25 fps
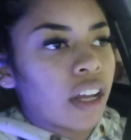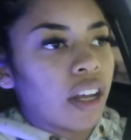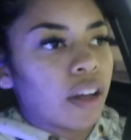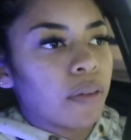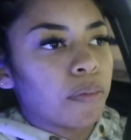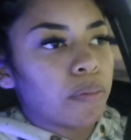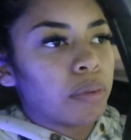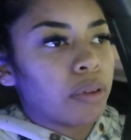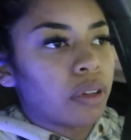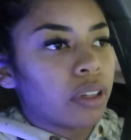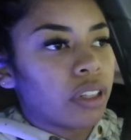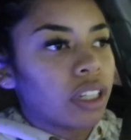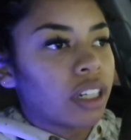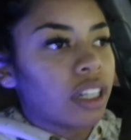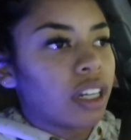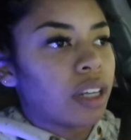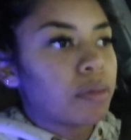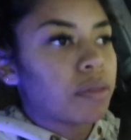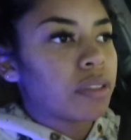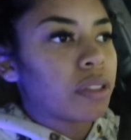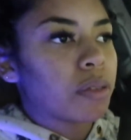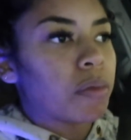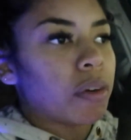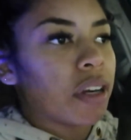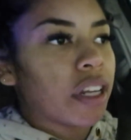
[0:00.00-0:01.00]
I'm pulling
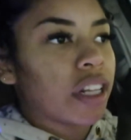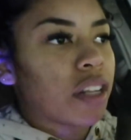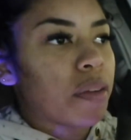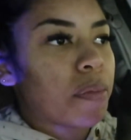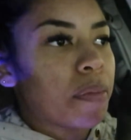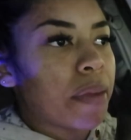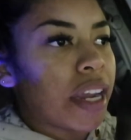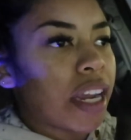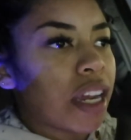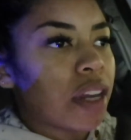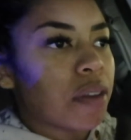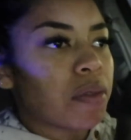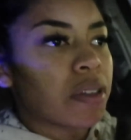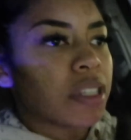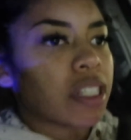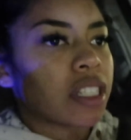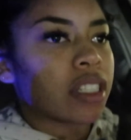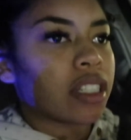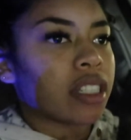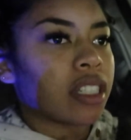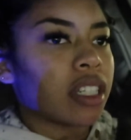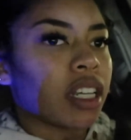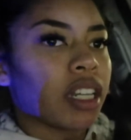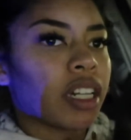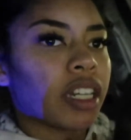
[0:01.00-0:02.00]
up to where the man was
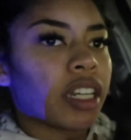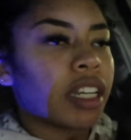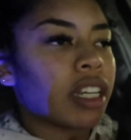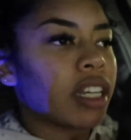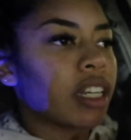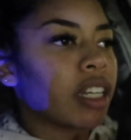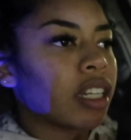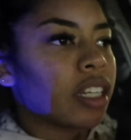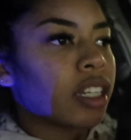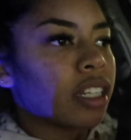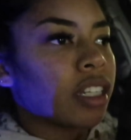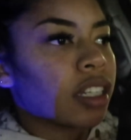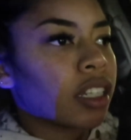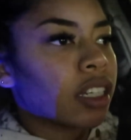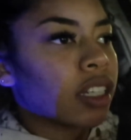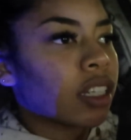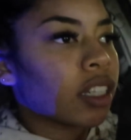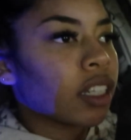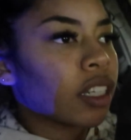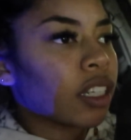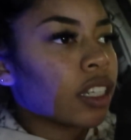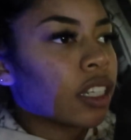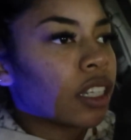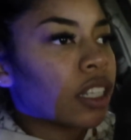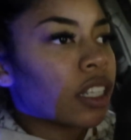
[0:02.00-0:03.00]
sitting.
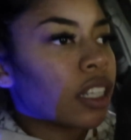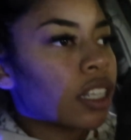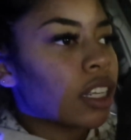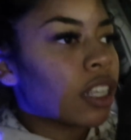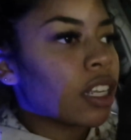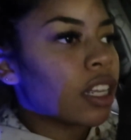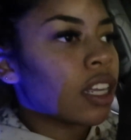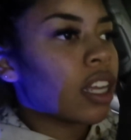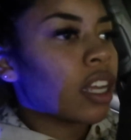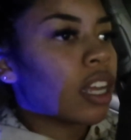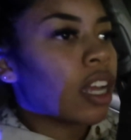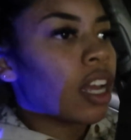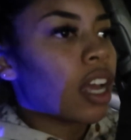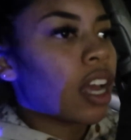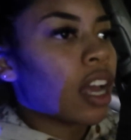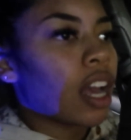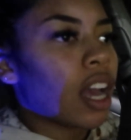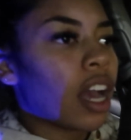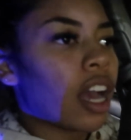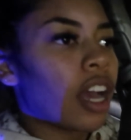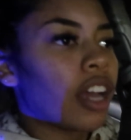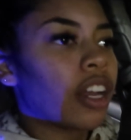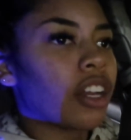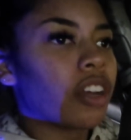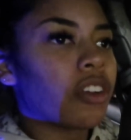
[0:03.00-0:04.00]

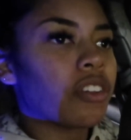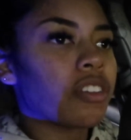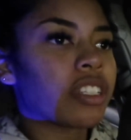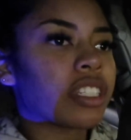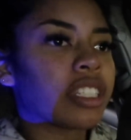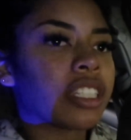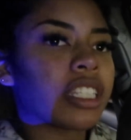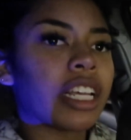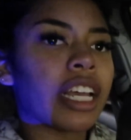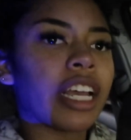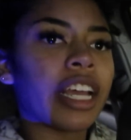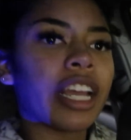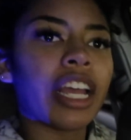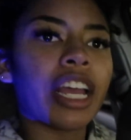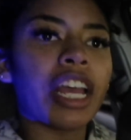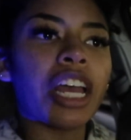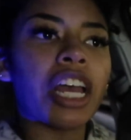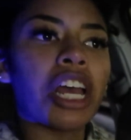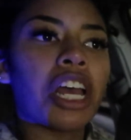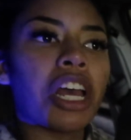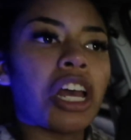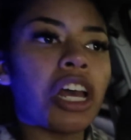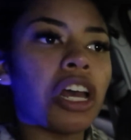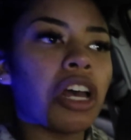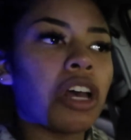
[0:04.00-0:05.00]
I don't see
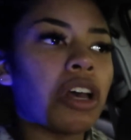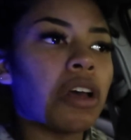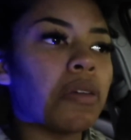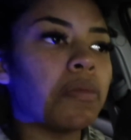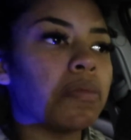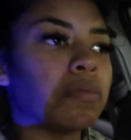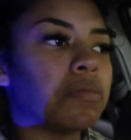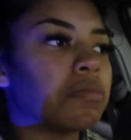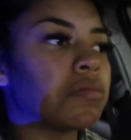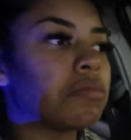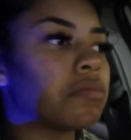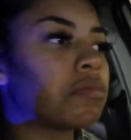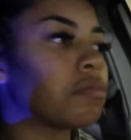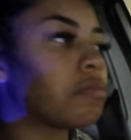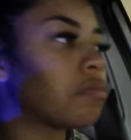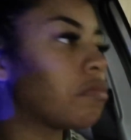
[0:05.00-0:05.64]
him.